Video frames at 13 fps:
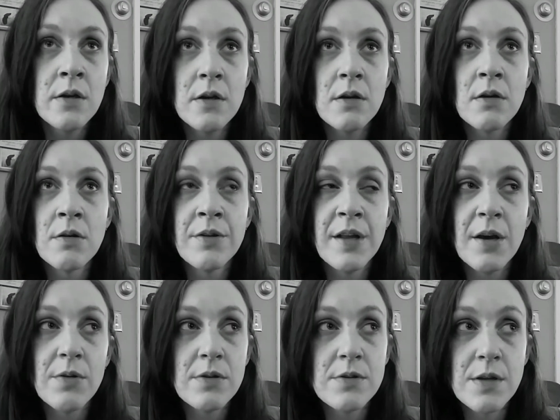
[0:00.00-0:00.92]
you know, and they
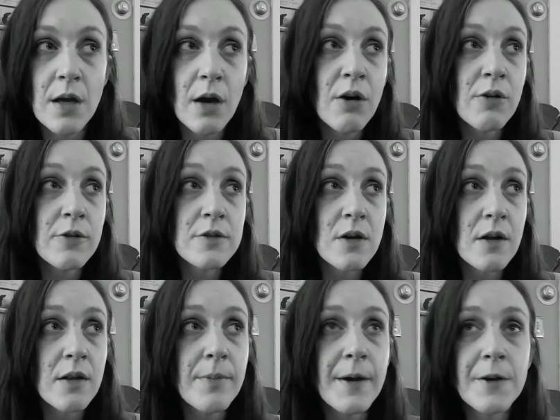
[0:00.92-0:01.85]
always say, oh, it's
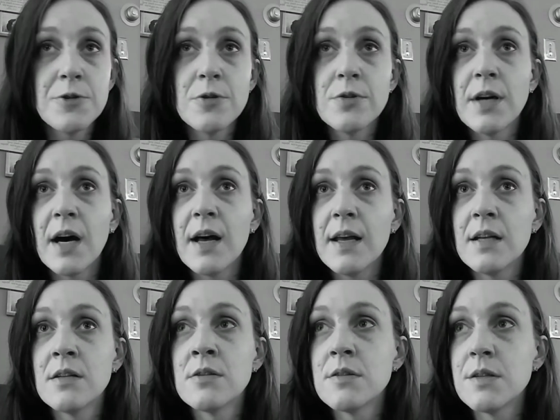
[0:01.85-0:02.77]
all about your
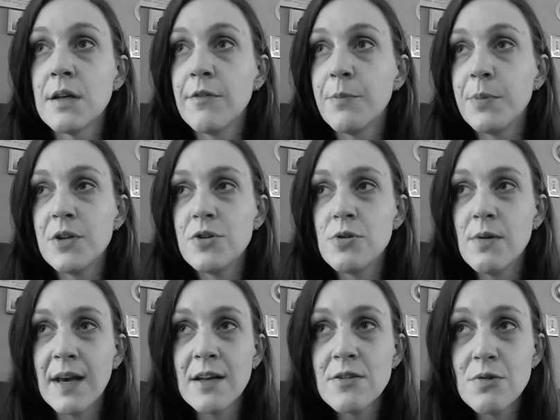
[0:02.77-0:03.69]
diet and stuff, but you
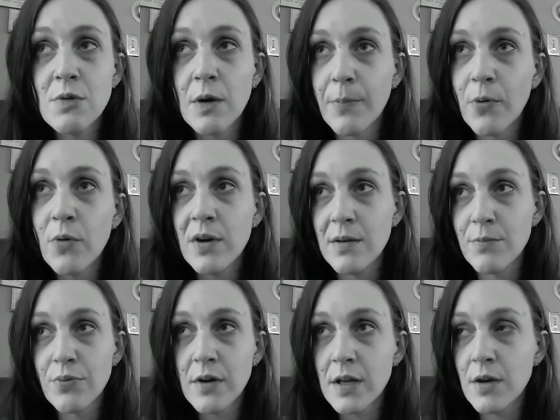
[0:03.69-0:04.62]
get to a
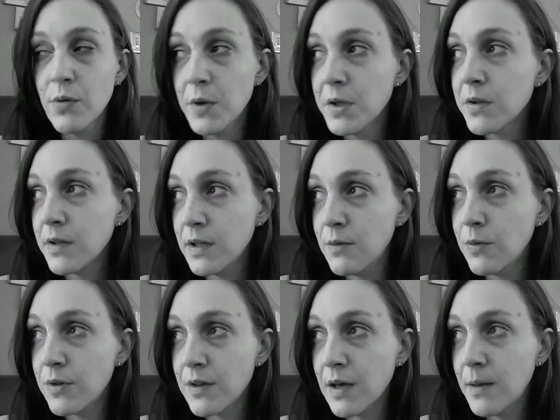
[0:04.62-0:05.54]
point pretty quickly
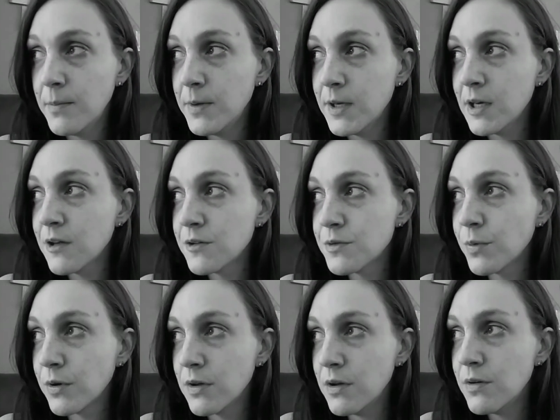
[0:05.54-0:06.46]
with IBS
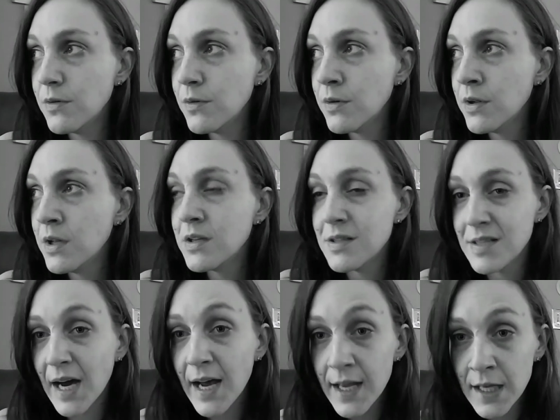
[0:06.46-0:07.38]
where
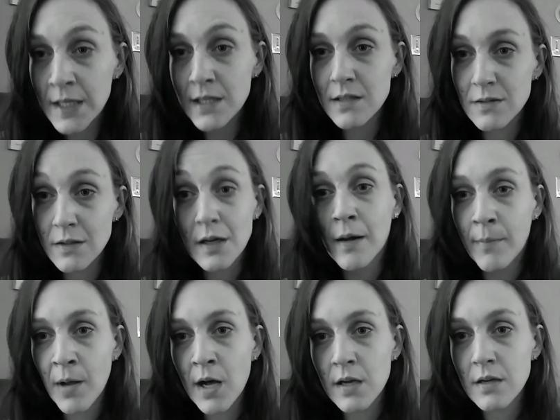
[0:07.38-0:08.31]
diet is a
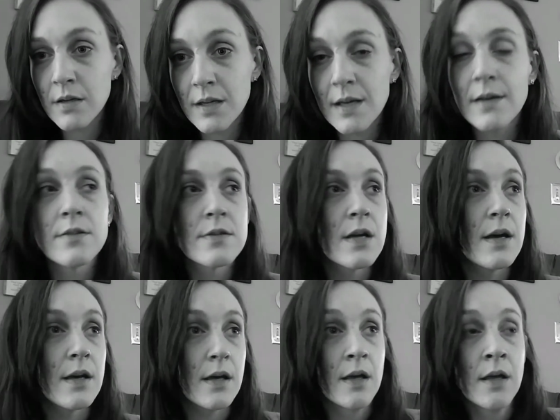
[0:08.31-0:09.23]
commodity. It's
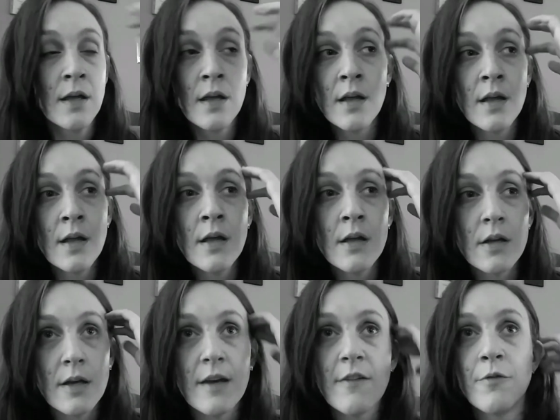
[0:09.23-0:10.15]
like,
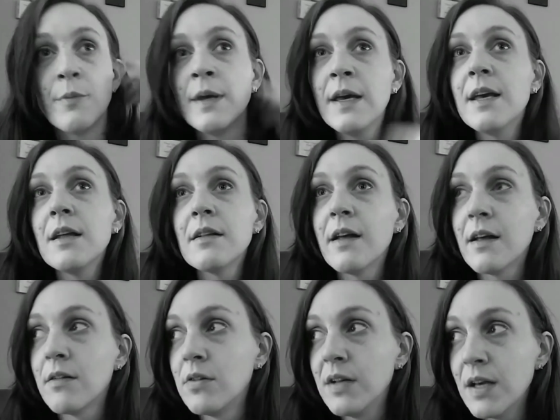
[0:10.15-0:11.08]
give me
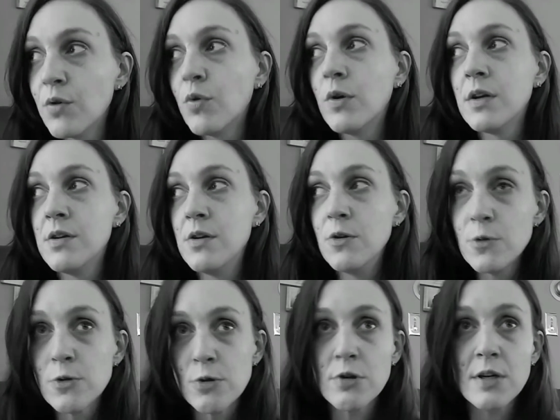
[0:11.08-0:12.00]
like liquid
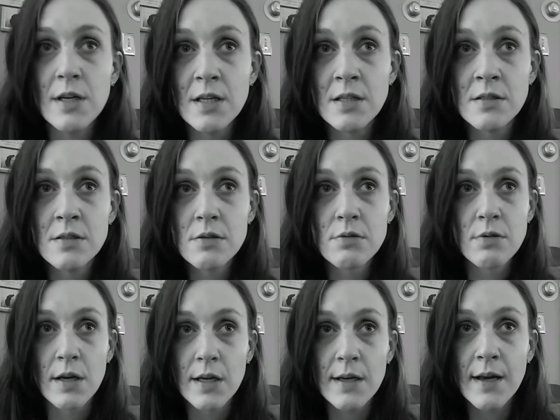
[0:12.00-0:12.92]
nutrients
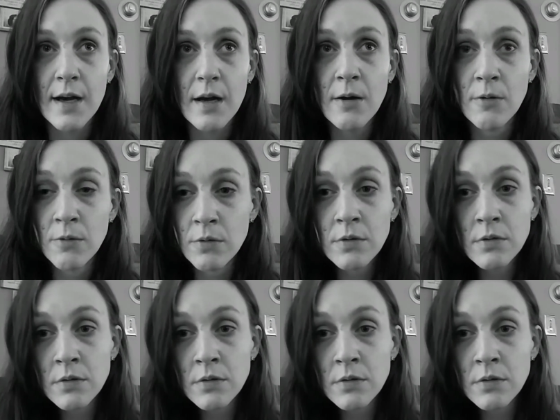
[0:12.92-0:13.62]
right now.